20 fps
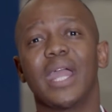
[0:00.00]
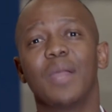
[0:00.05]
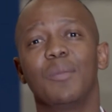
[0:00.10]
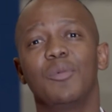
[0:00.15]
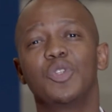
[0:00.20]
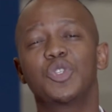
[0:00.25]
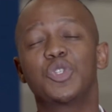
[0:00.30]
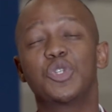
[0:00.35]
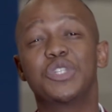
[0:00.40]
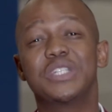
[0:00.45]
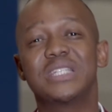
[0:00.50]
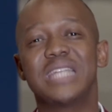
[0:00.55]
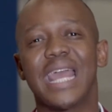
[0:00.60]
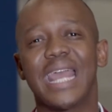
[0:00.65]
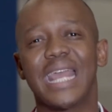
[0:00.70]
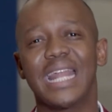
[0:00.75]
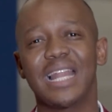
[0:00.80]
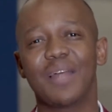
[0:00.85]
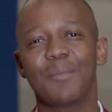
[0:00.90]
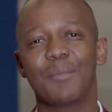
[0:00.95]
able to
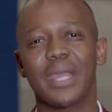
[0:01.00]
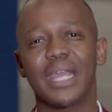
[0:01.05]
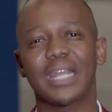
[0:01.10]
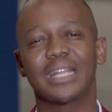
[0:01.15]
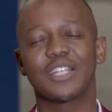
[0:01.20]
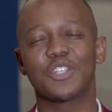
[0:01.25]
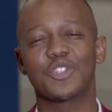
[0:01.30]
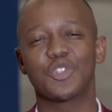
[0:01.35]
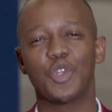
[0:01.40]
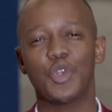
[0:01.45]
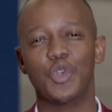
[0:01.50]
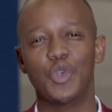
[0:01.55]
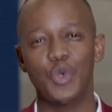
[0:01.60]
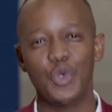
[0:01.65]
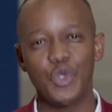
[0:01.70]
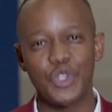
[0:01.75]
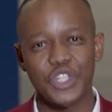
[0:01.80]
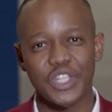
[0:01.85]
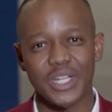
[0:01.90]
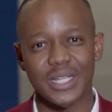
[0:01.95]
tailor-make the
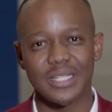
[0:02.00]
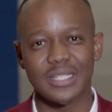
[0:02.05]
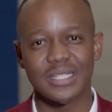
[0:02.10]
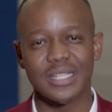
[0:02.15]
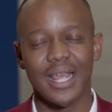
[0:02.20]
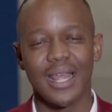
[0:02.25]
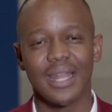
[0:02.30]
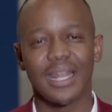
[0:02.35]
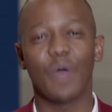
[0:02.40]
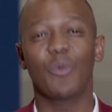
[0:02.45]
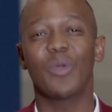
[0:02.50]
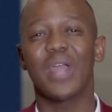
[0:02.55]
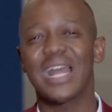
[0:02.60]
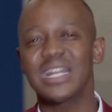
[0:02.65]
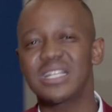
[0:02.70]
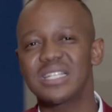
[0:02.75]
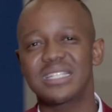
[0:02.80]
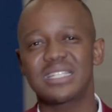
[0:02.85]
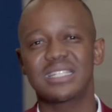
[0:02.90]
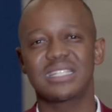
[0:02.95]
solutions. Now, we
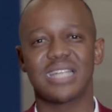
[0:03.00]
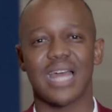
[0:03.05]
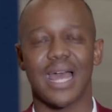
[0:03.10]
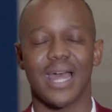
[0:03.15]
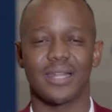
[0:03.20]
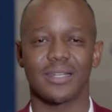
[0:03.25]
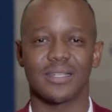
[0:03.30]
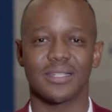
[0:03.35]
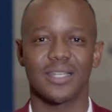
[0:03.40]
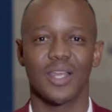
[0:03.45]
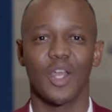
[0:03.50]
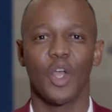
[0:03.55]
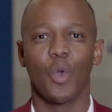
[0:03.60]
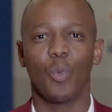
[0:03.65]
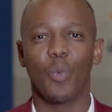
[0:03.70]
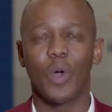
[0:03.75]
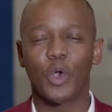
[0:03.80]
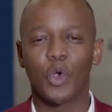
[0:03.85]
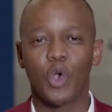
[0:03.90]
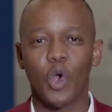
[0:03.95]
understand
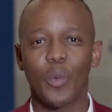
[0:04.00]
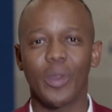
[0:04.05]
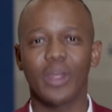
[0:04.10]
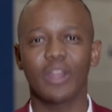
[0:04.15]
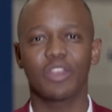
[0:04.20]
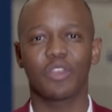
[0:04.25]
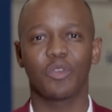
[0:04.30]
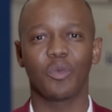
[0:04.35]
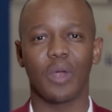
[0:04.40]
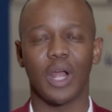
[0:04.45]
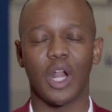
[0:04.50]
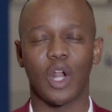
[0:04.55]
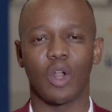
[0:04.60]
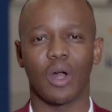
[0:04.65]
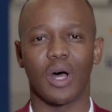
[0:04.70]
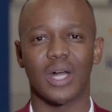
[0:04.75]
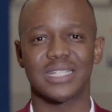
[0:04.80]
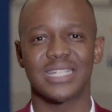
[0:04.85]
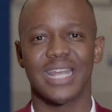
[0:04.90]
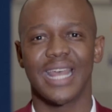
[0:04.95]
we're going through a
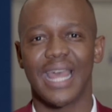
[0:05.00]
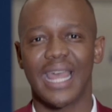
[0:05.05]
lot.